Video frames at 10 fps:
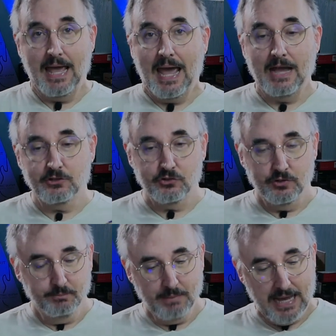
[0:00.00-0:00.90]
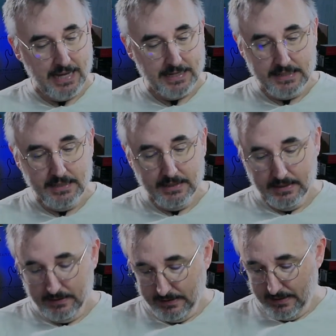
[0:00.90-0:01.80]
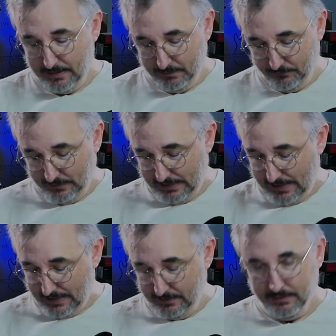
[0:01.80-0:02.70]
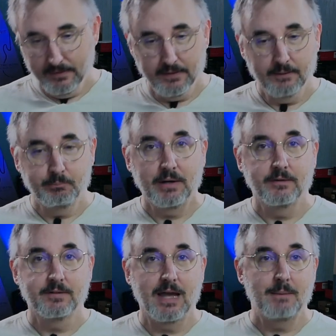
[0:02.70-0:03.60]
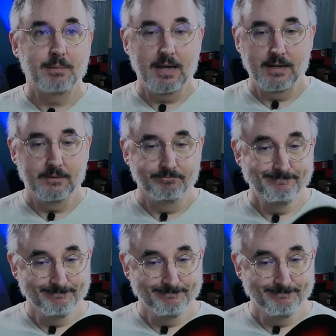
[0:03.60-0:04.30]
ash body. If it had a better top on it,